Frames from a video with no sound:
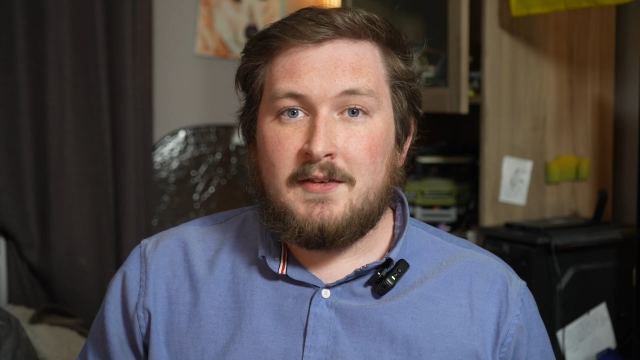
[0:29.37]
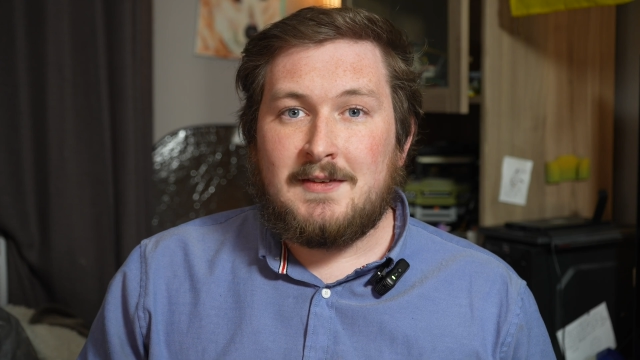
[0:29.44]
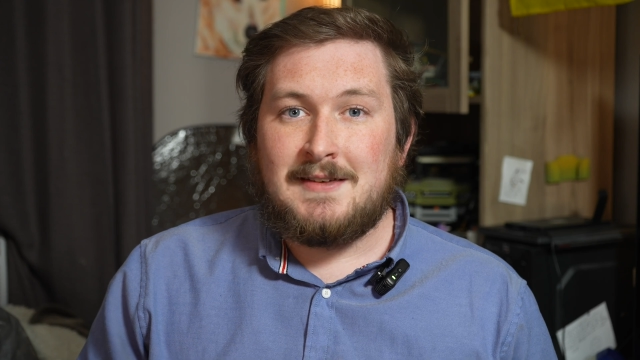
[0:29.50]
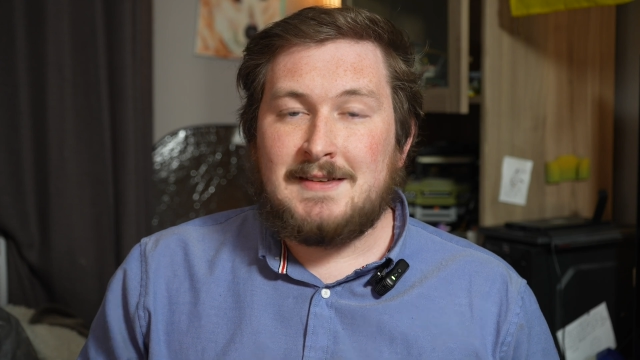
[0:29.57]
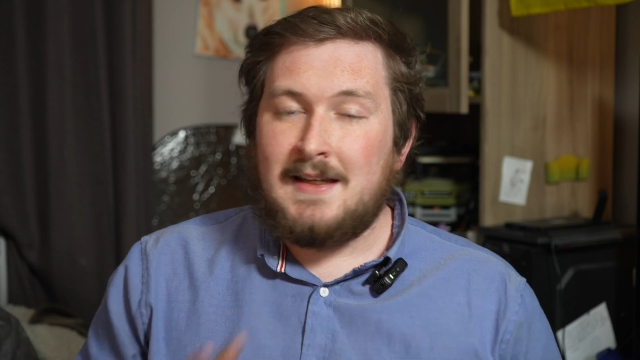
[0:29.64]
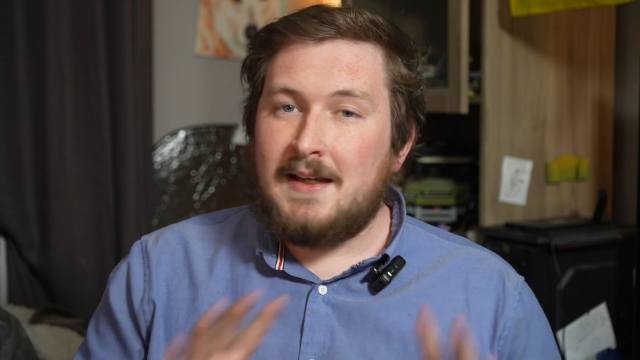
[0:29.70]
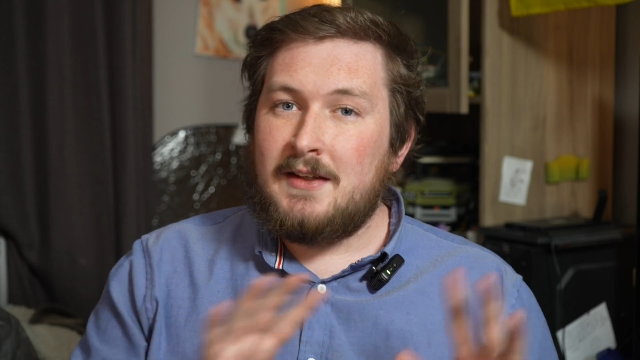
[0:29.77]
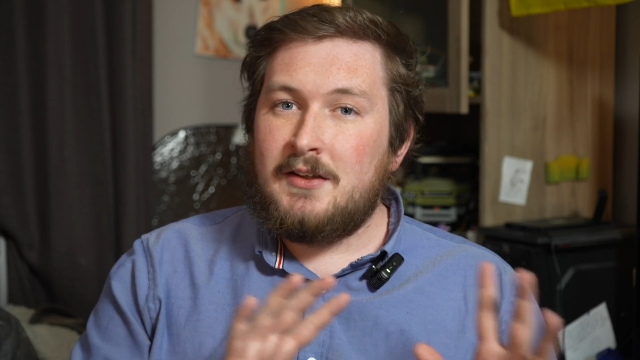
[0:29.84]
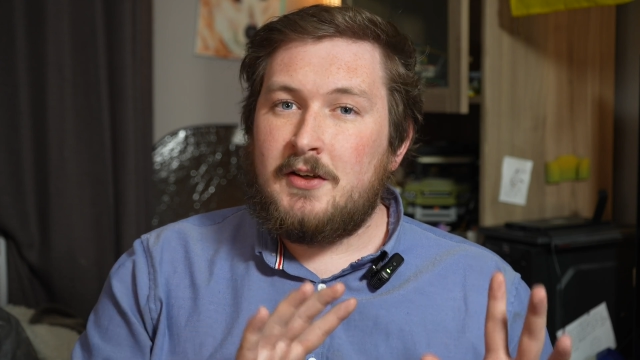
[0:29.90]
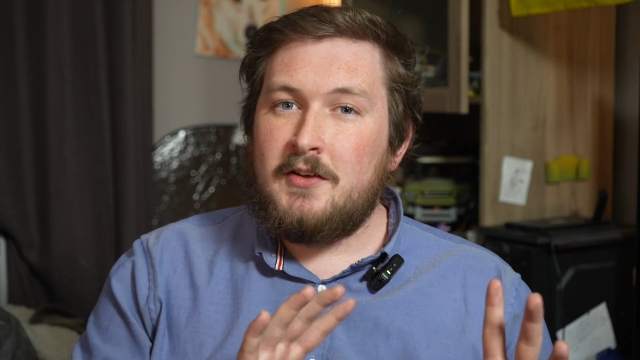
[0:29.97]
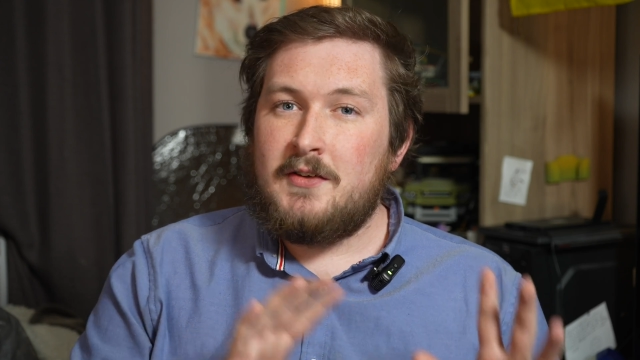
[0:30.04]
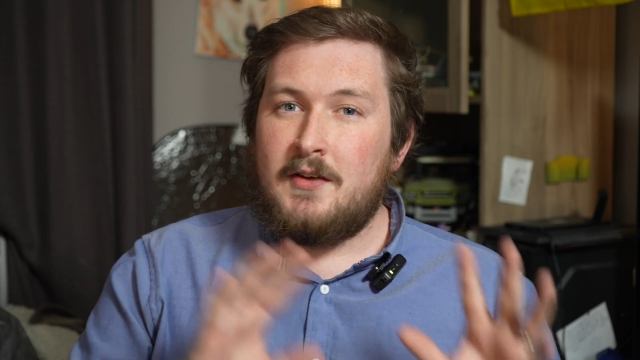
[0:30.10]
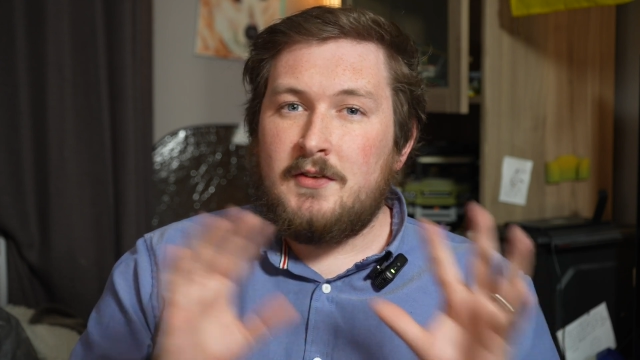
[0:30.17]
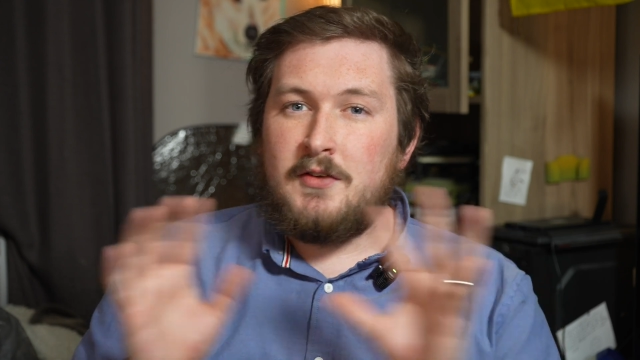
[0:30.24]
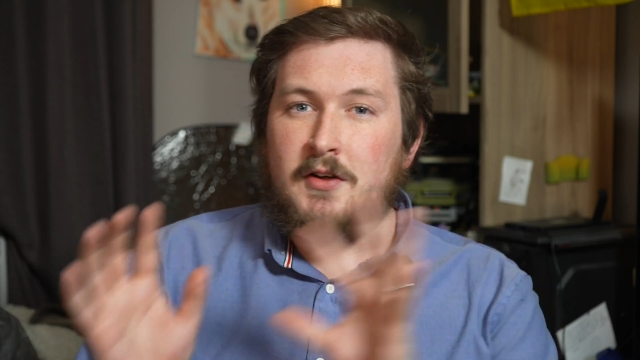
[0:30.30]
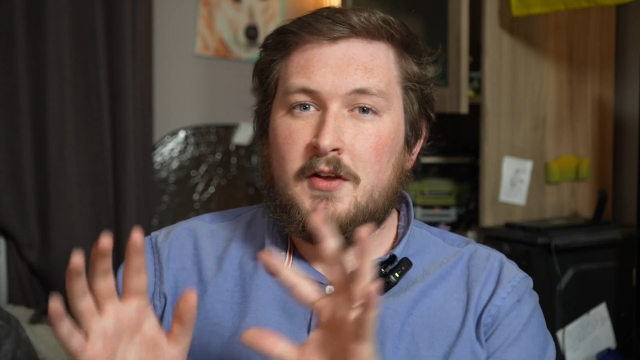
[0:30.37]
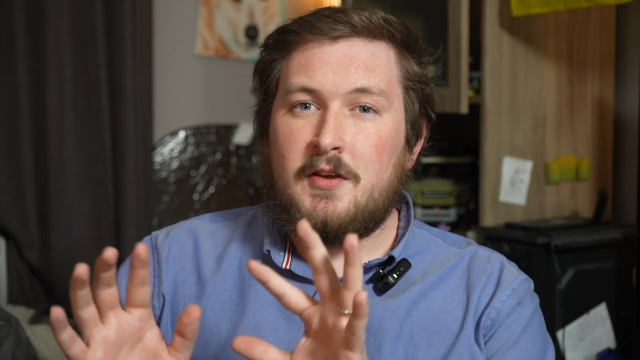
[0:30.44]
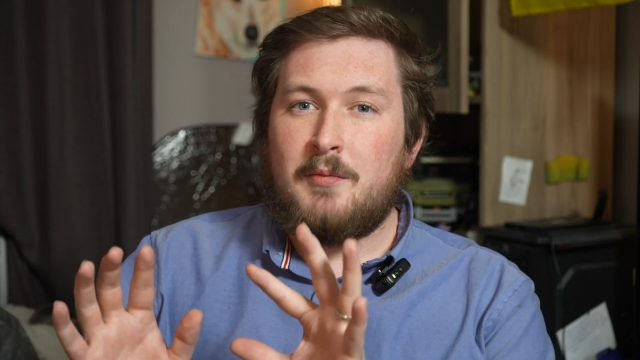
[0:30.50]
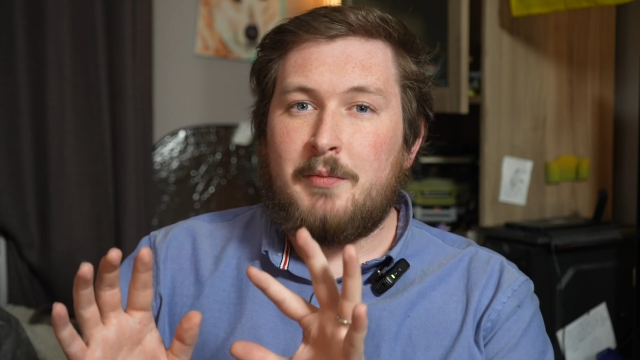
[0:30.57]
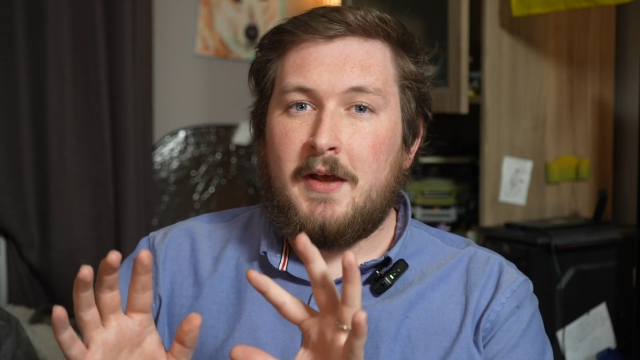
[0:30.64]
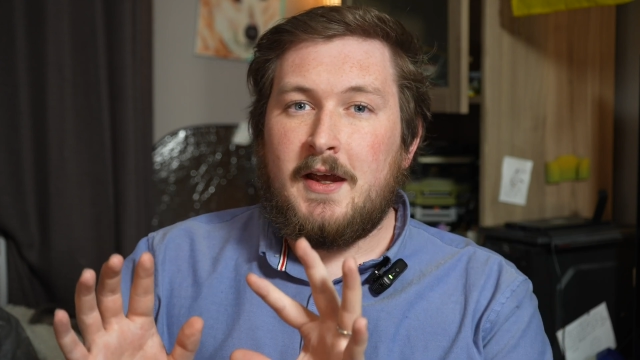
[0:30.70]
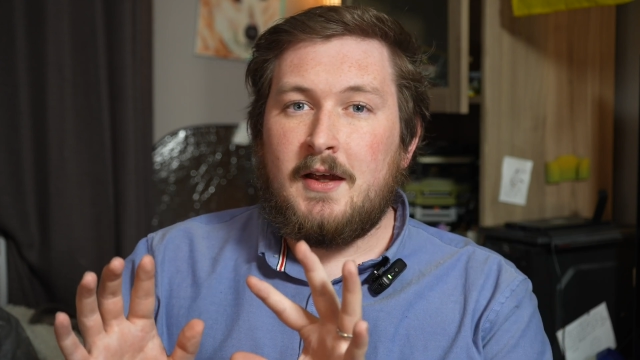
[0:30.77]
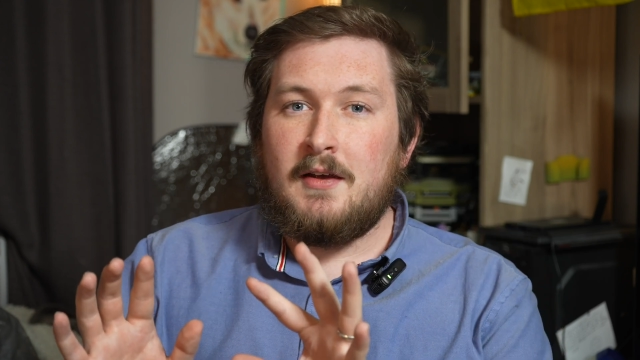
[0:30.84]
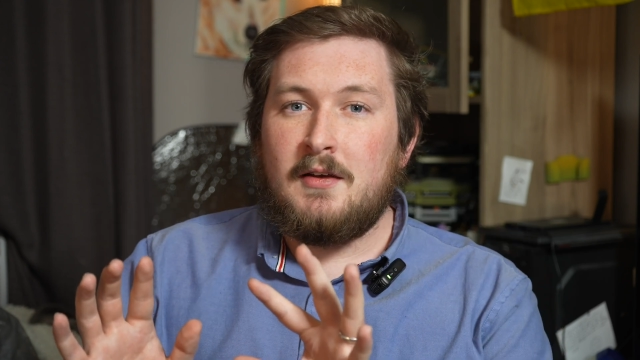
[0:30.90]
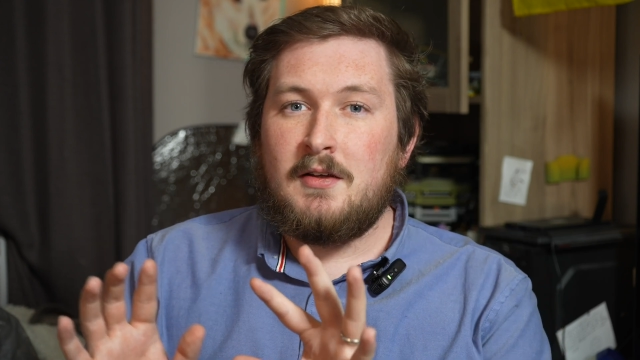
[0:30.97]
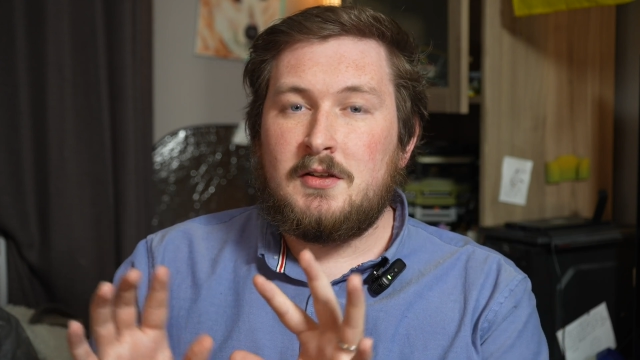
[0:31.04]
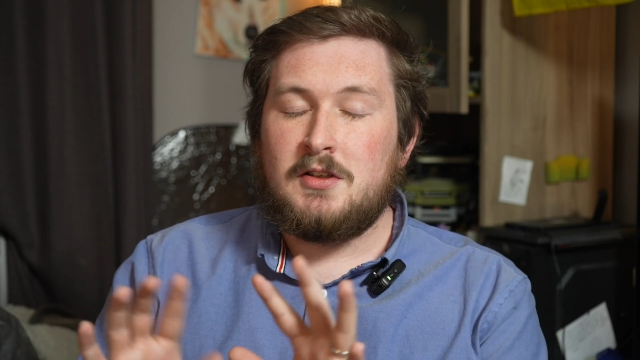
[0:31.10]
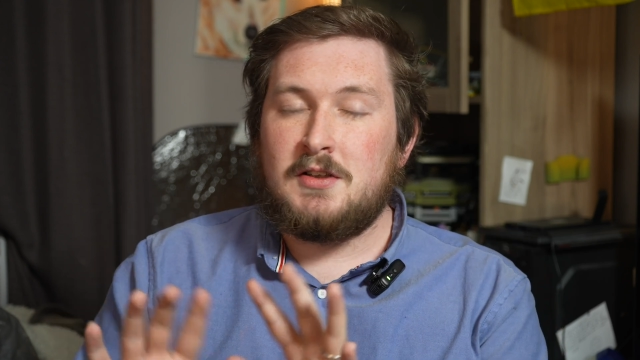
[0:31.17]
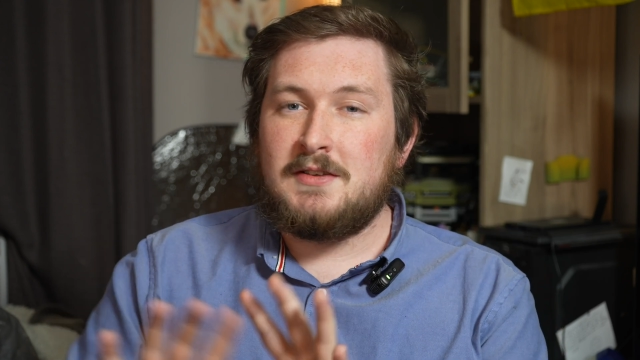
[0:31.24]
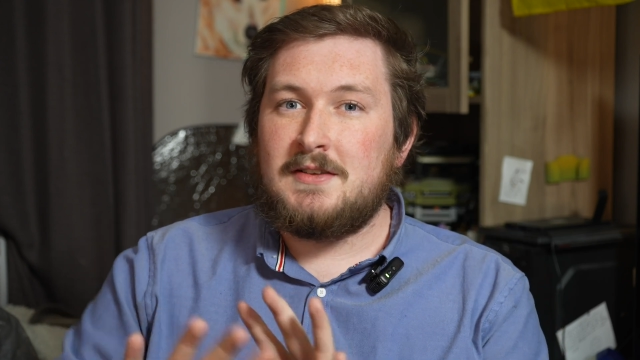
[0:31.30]
a secondary sensor on the back
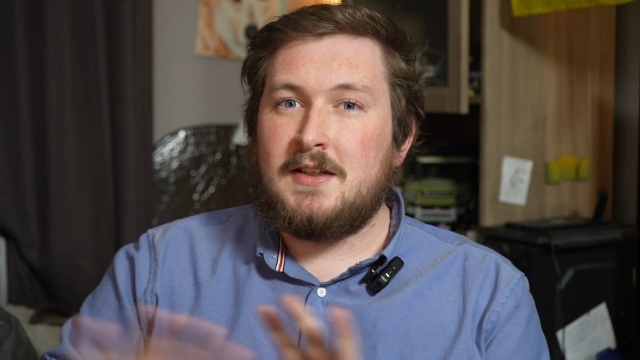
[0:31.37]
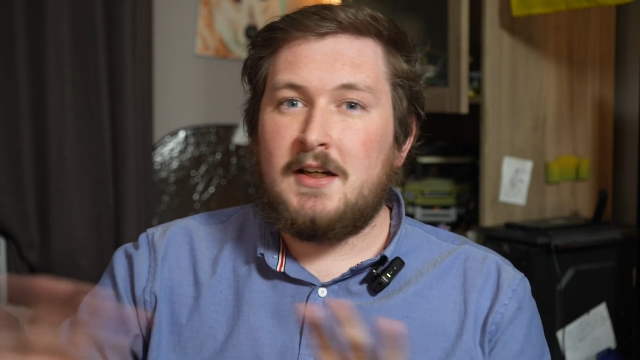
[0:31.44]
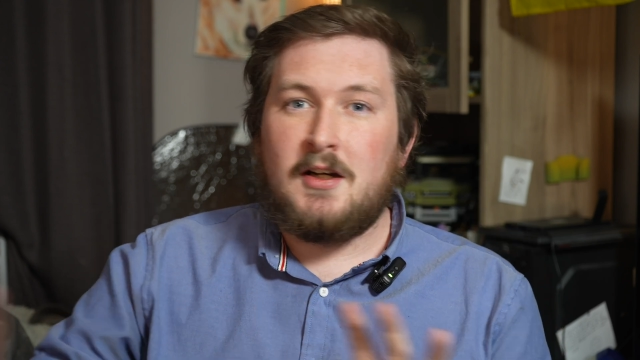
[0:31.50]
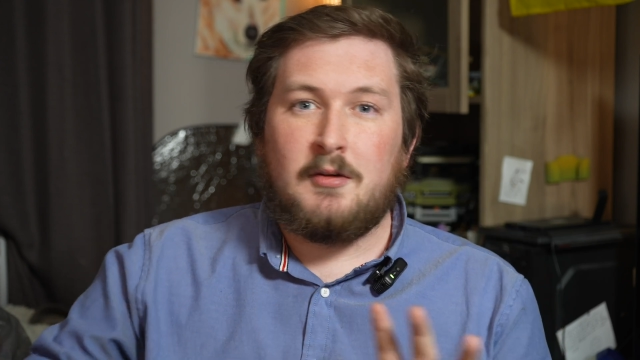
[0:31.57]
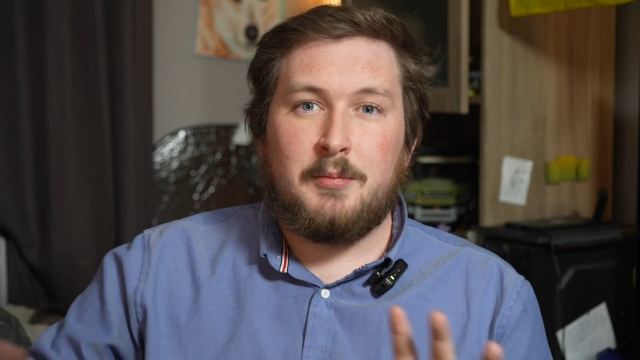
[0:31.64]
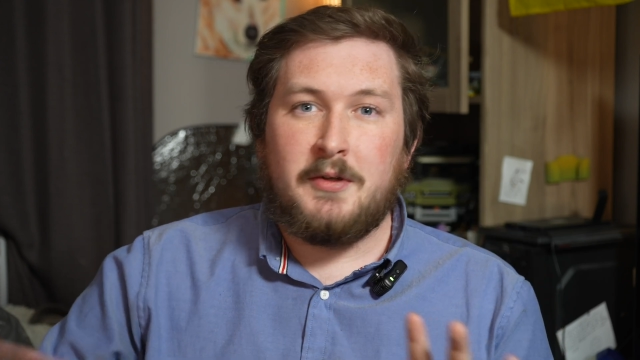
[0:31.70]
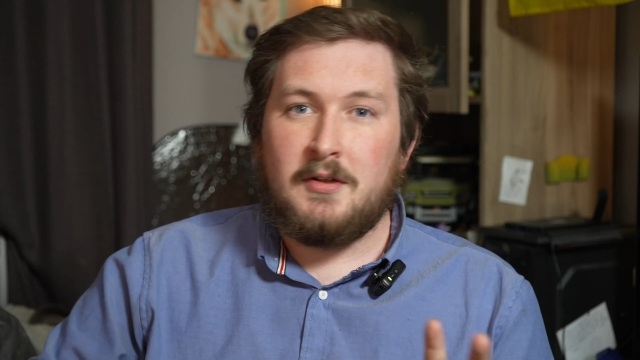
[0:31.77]
just to help